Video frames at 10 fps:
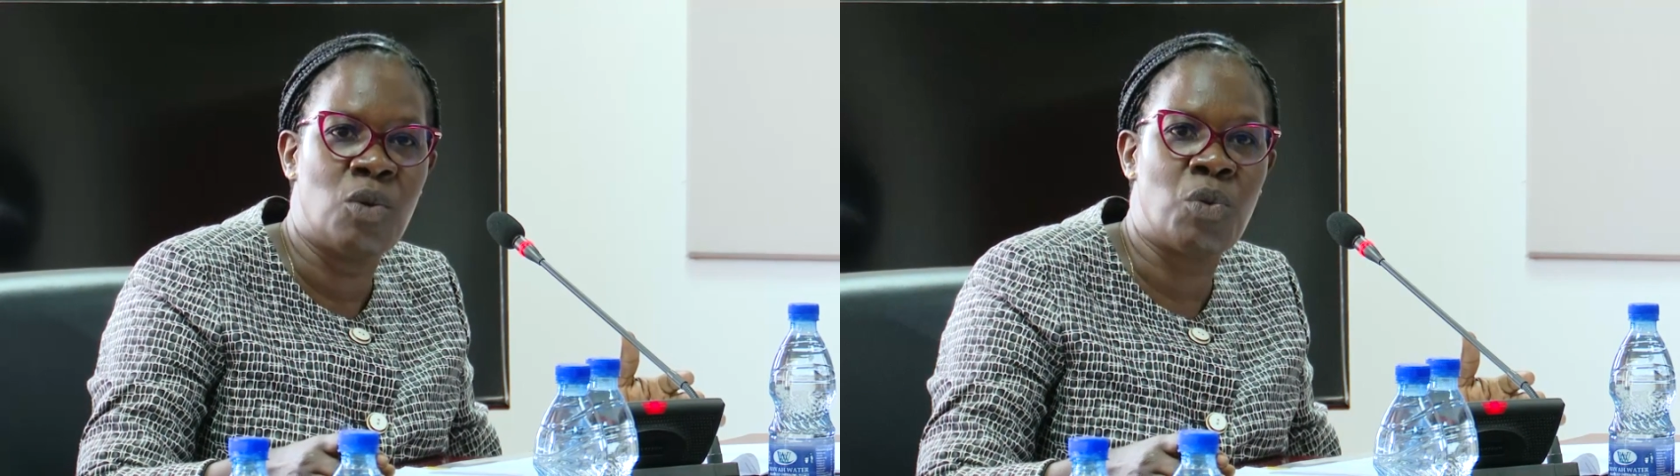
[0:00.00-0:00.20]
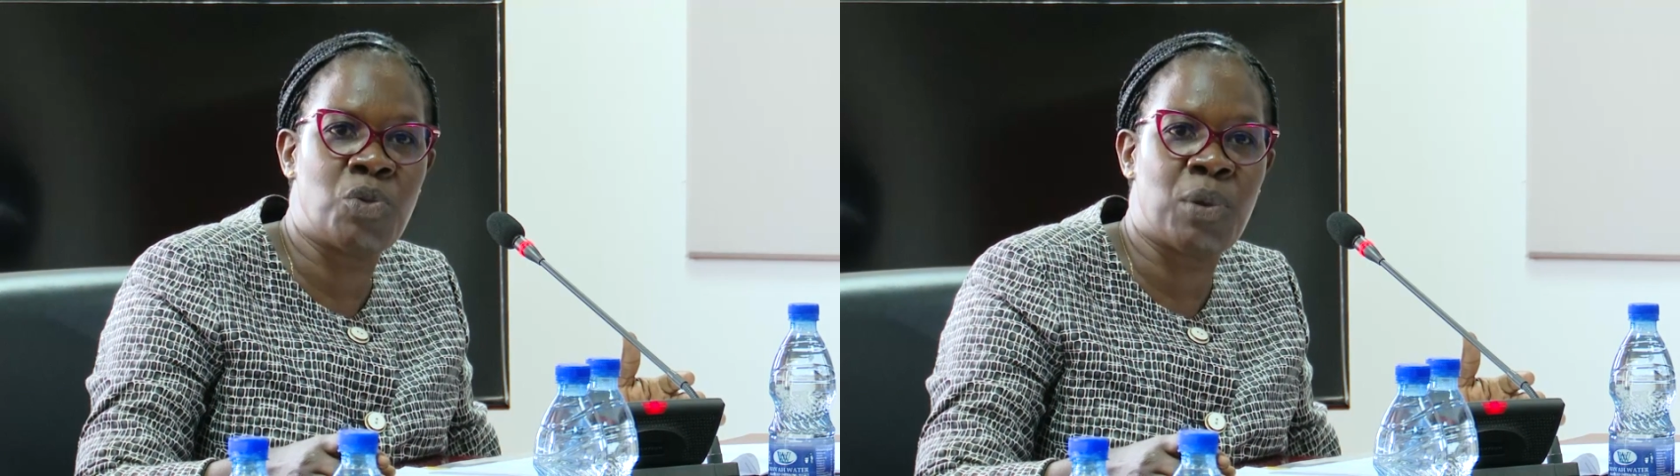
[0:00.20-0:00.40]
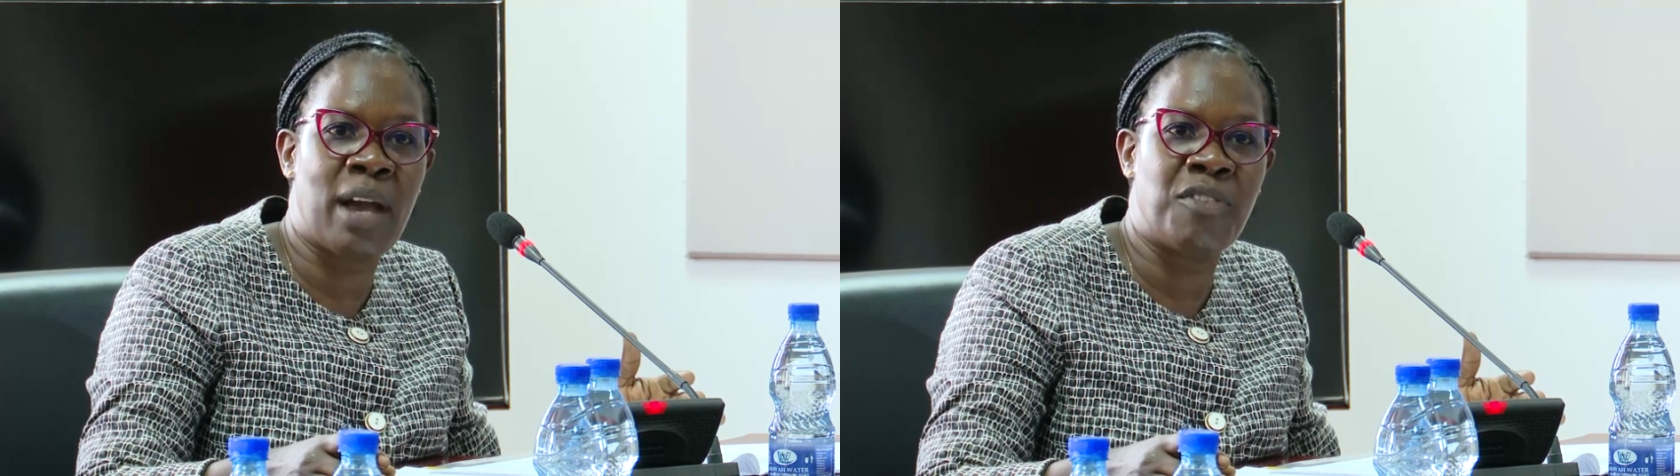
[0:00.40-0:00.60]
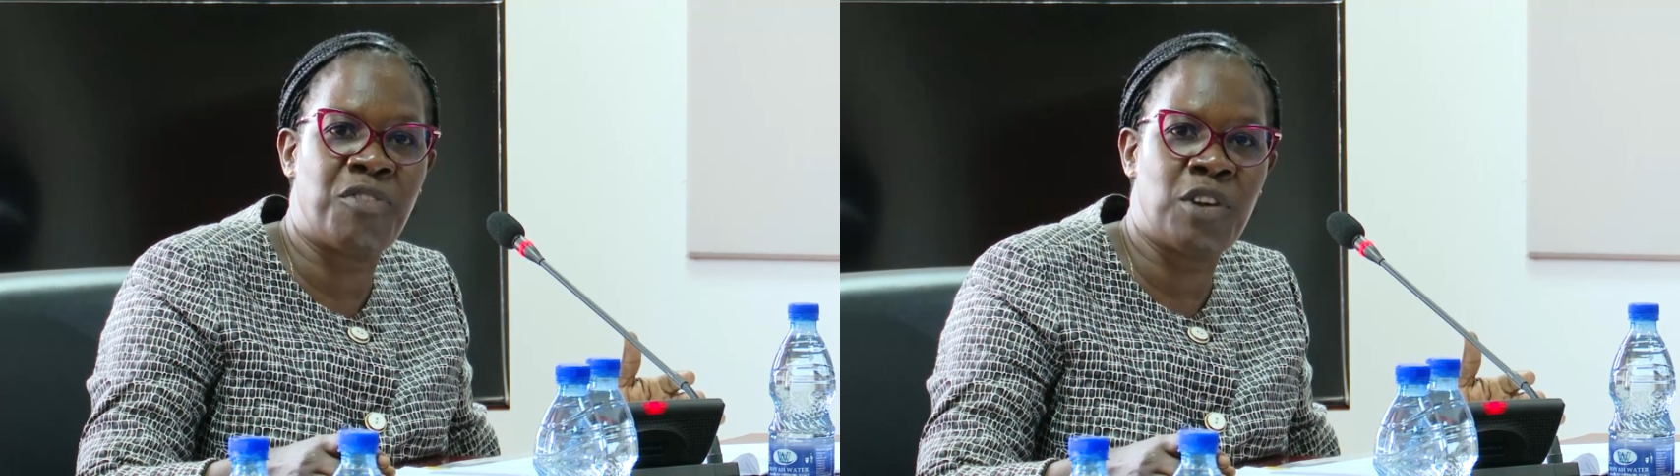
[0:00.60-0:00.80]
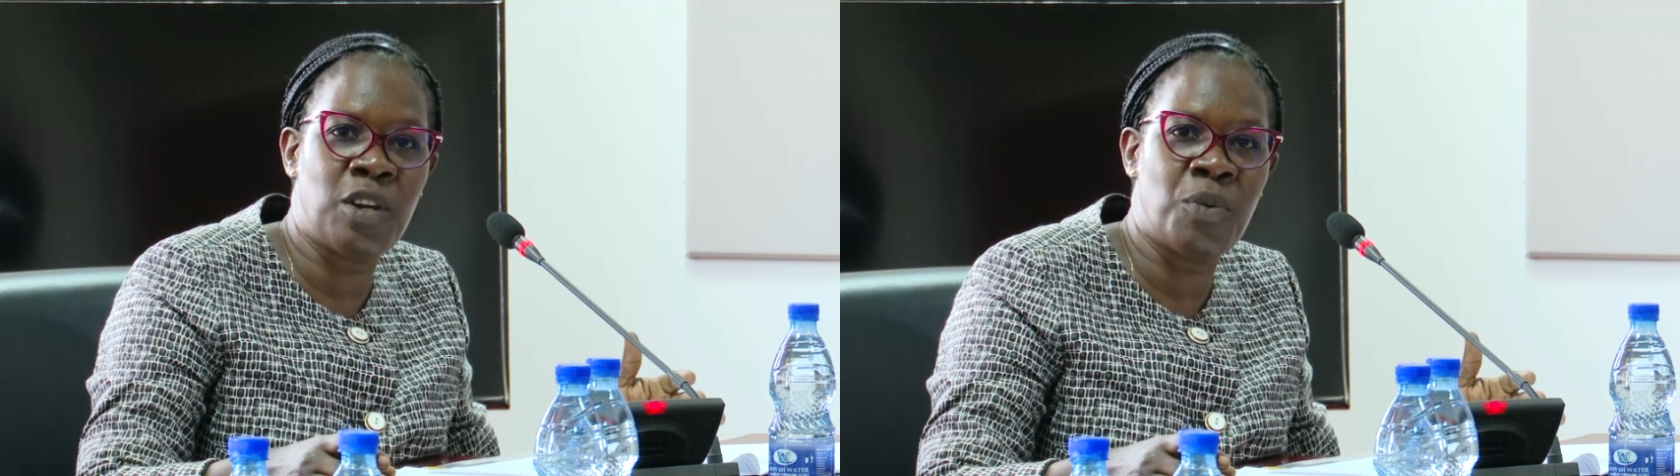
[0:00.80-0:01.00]
which we are
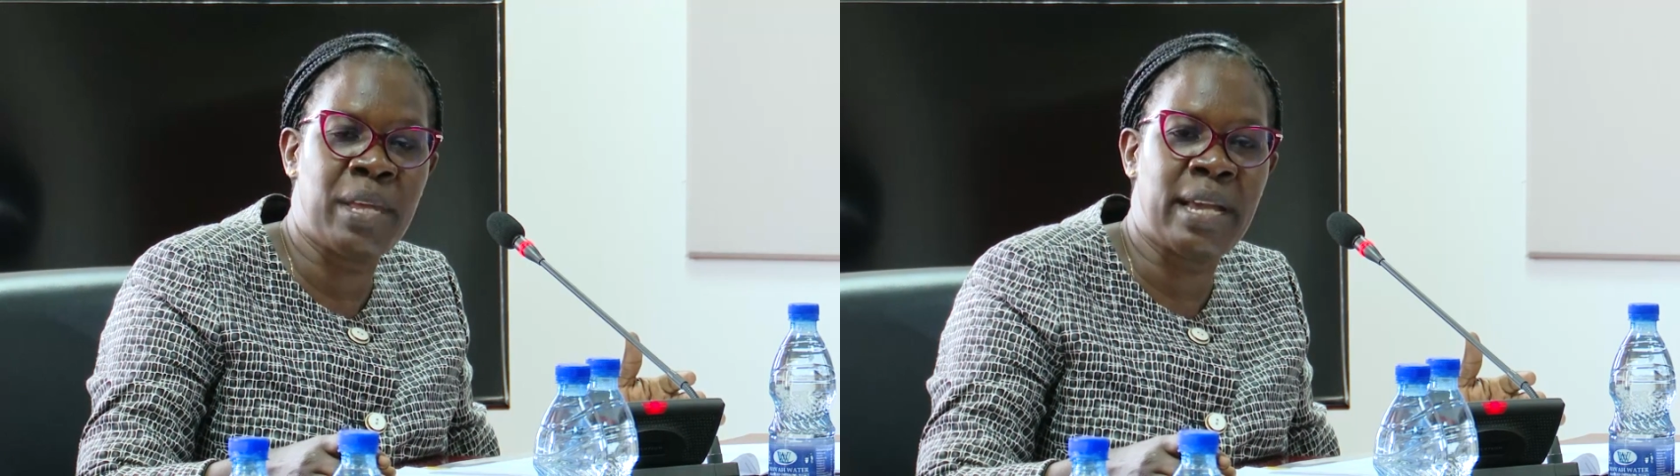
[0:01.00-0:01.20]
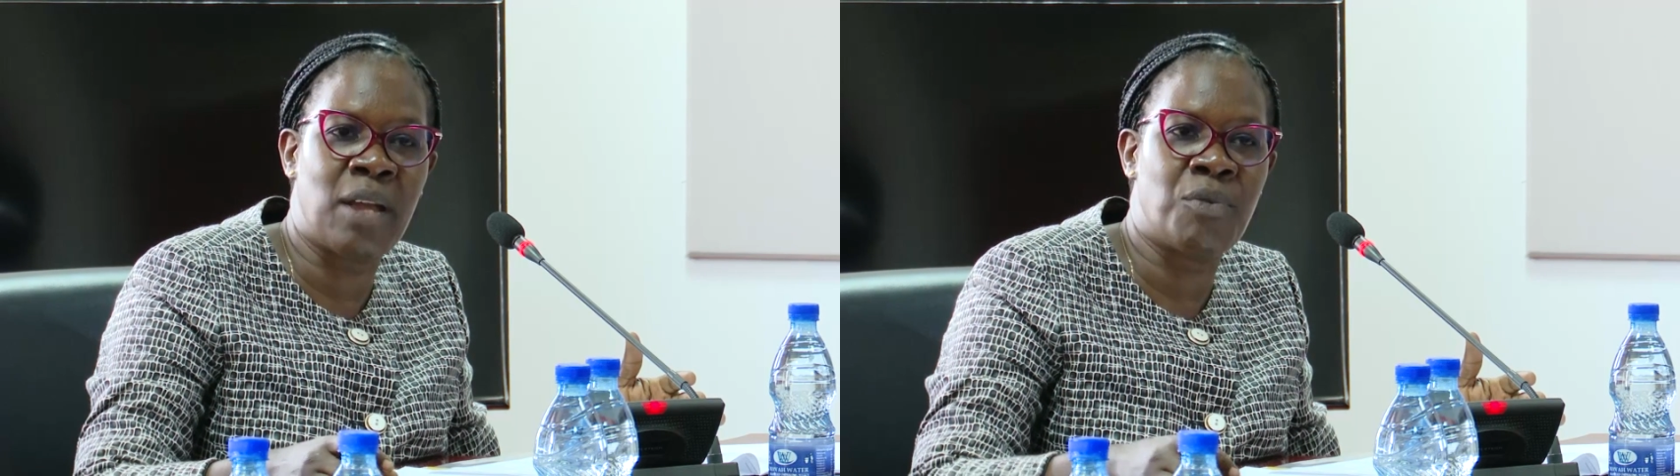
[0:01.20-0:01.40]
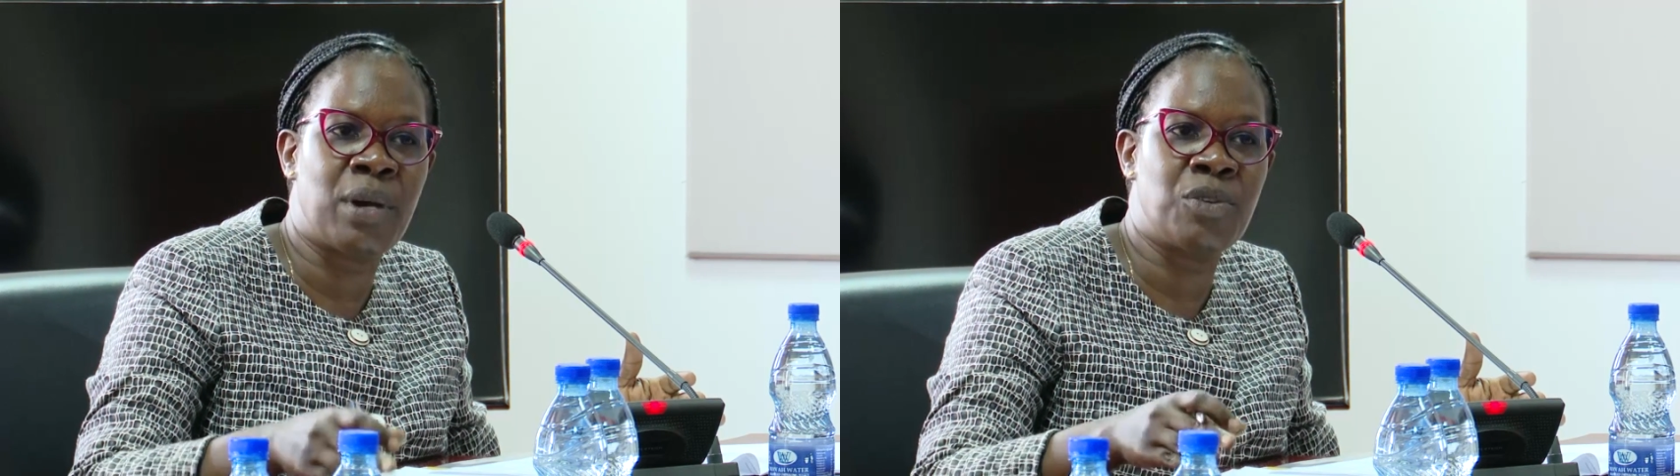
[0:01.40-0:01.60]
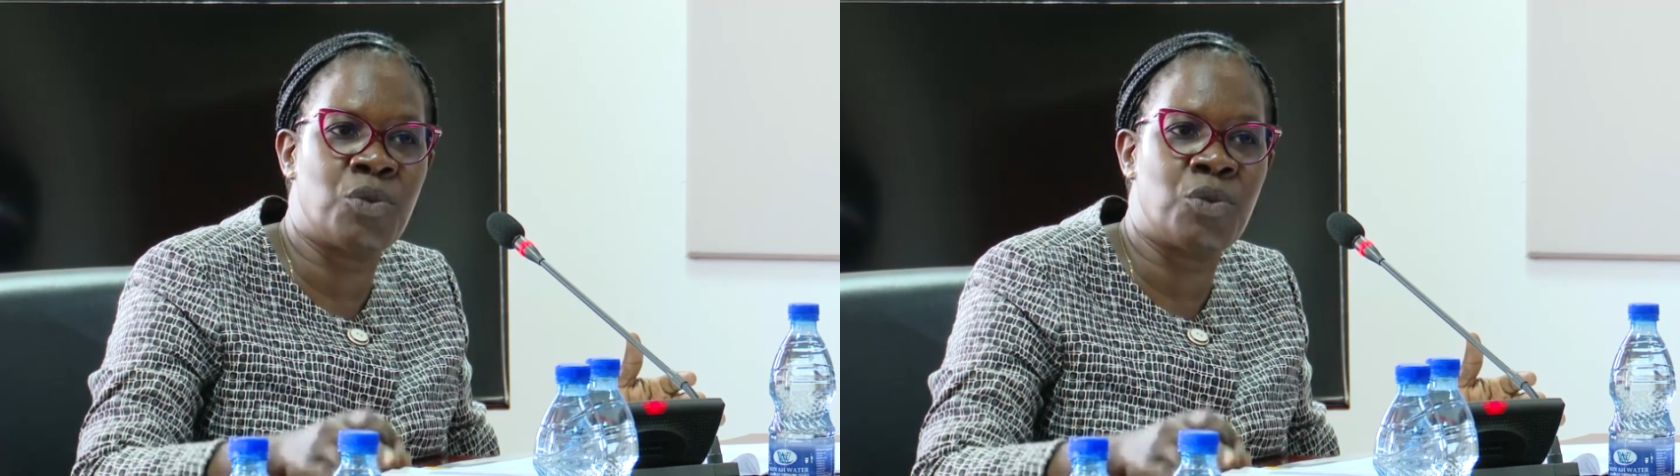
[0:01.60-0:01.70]
following and want